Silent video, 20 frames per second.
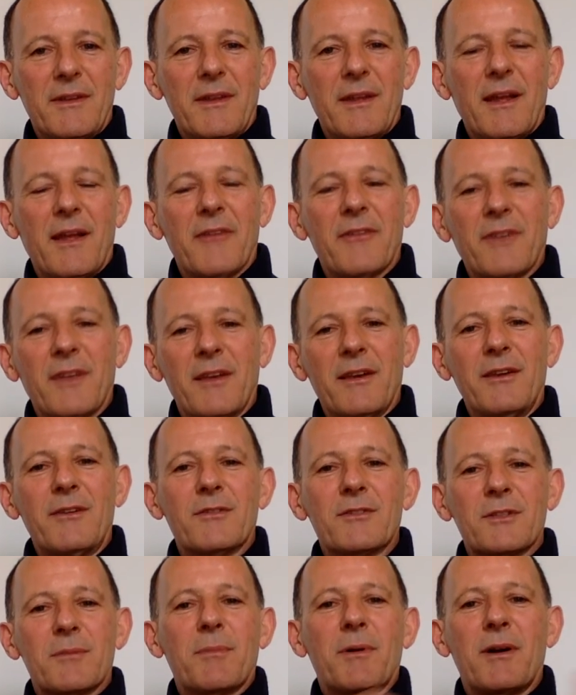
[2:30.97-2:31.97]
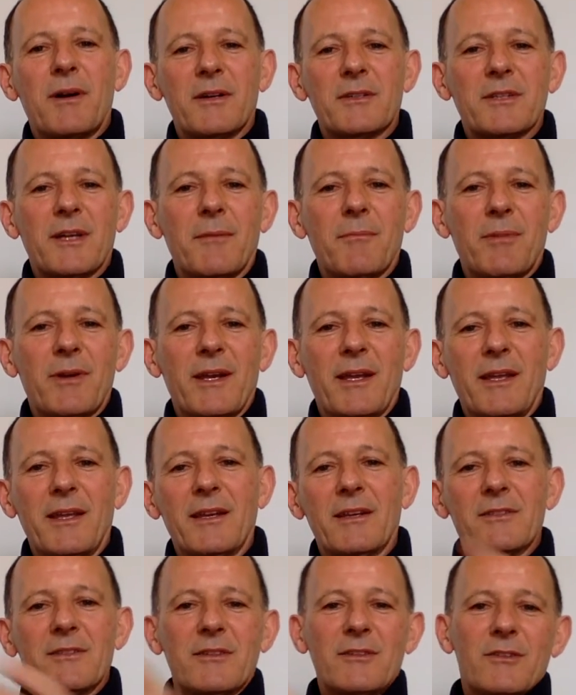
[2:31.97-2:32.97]
And saying, here's the part I'm playing in
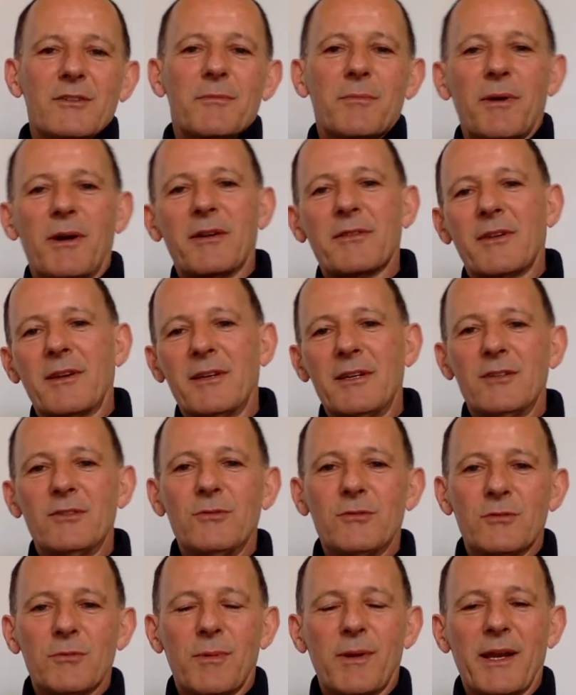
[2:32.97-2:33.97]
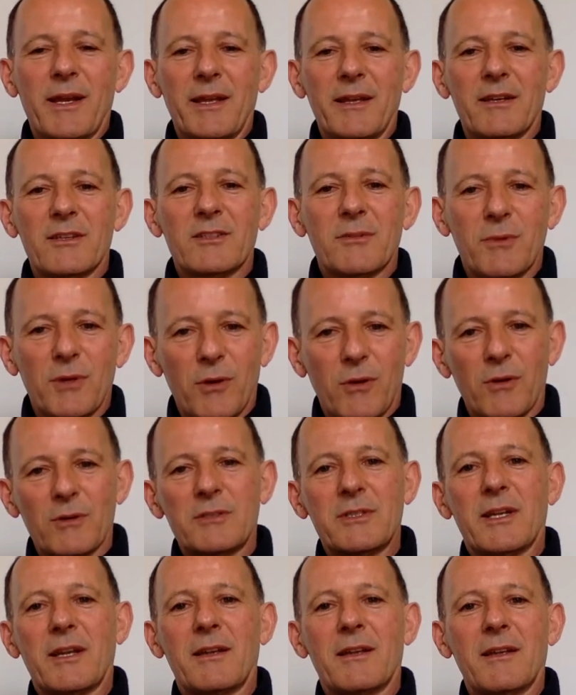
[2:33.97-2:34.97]
it, and here's the part I need you to play in it, and we all
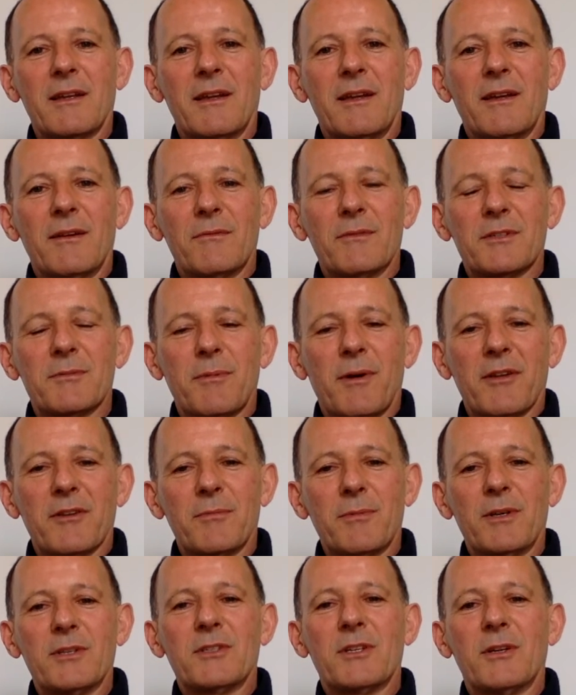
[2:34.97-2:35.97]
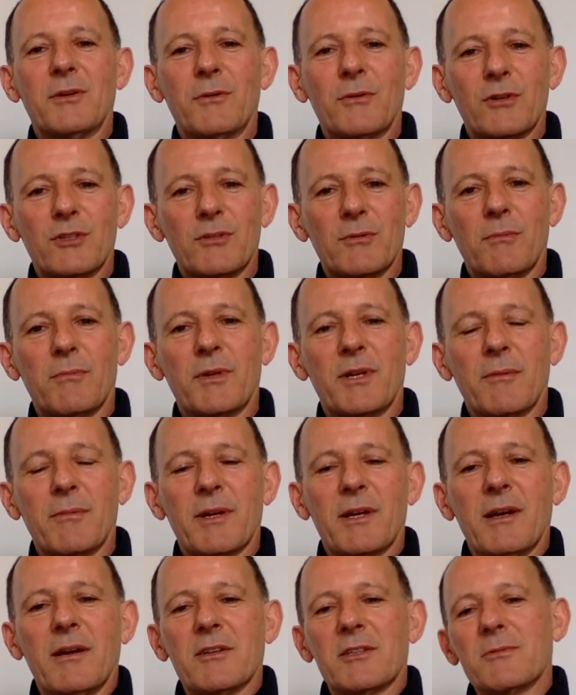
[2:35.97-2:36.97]
take responsibility and ownership and become
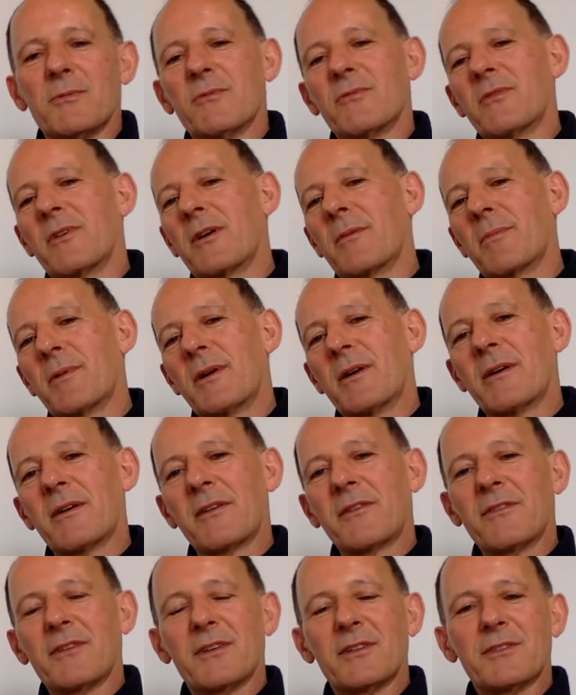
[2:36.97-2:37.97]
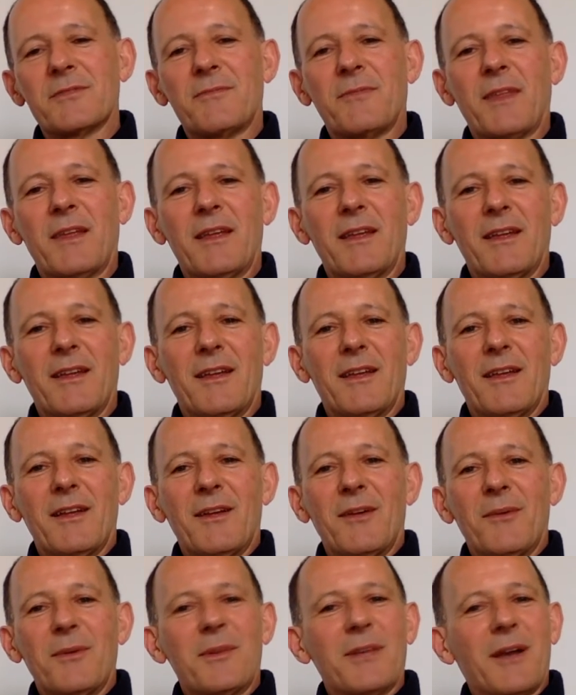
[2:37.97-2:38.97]
accountable for our parts in it,
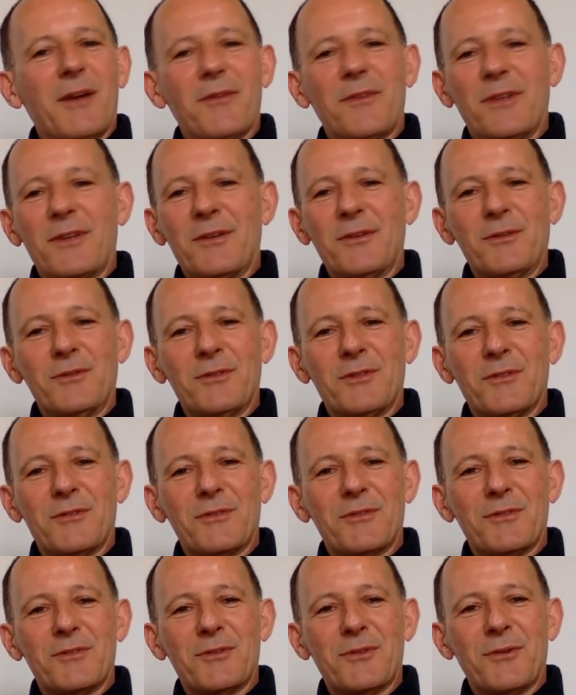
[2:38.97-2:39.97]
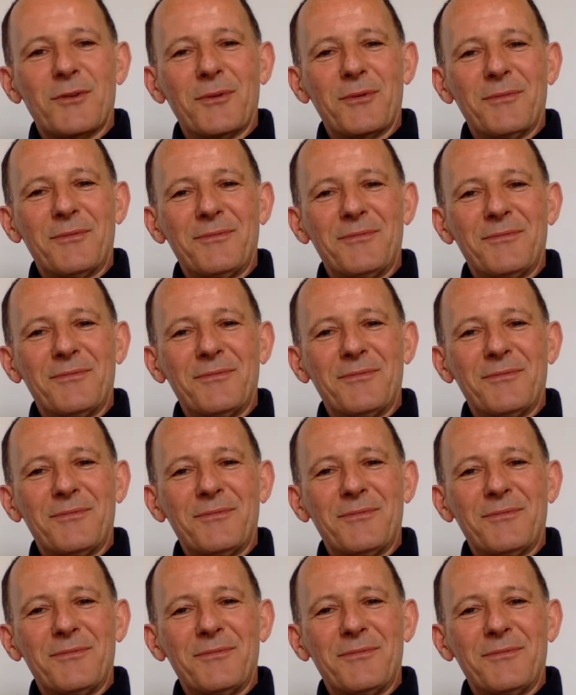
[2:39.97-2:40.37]
without the illusion of control.